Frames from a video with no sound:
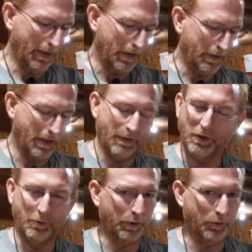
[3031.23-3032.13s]
I
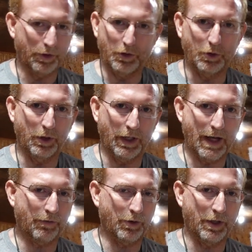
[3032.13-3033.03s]
definitely wouldn't want to do it
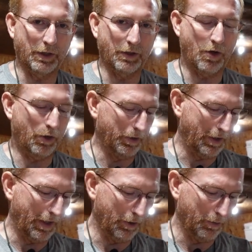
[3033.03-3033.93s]
after I get it all
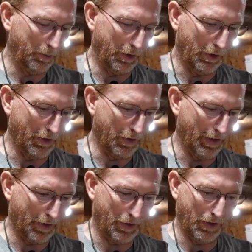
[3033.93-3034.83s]
together because
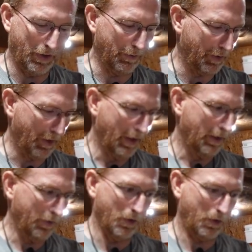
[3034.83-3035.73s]
like I said, it was
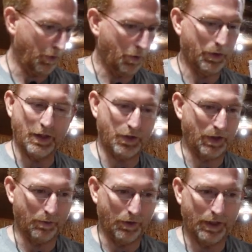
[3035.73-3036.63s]
just sewing that
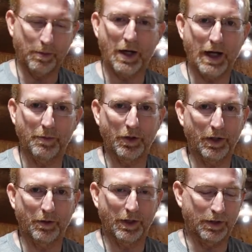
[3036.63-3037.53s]
seam around the bottom
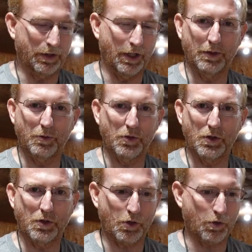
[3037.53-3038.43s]
with everything together was
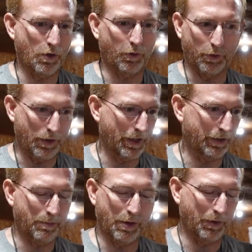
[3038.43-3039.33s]
just a struggle trying
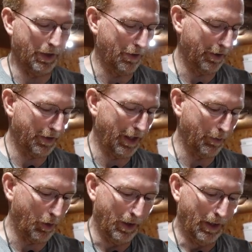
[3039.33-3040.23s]
to keep everything on the
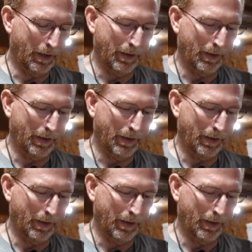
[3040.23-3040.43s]
table.